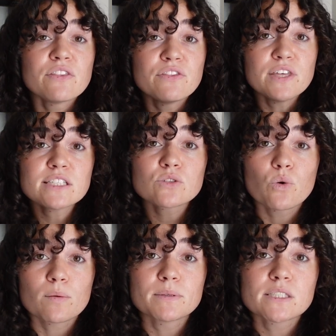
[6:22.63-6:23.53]
This
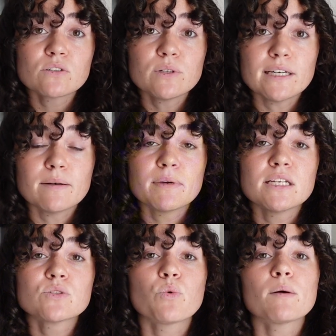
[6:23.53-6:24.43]
corpus luteum
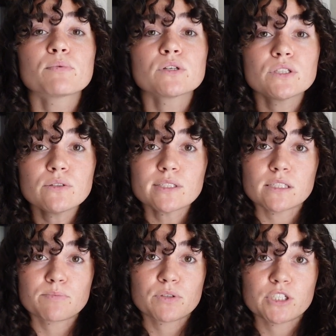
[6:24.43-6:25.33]
is what
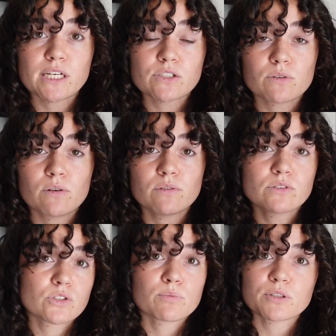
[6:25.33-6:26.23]
produces progesterone.
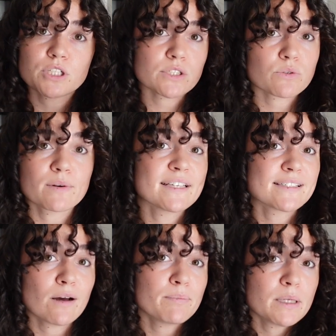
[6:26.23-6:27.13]
So progesterone is
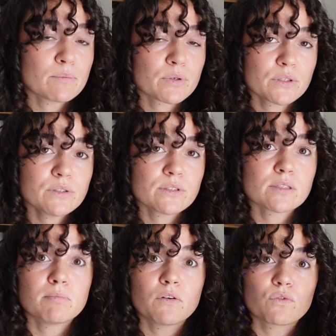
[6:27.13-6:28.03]
not being
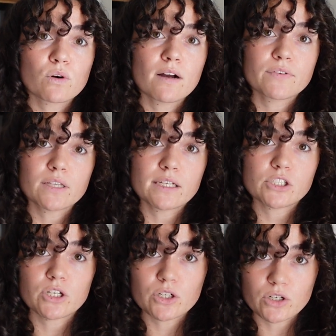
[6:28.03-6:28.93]
produced before
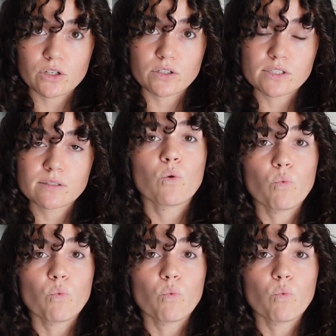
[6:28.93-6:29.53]
ovulation occurs.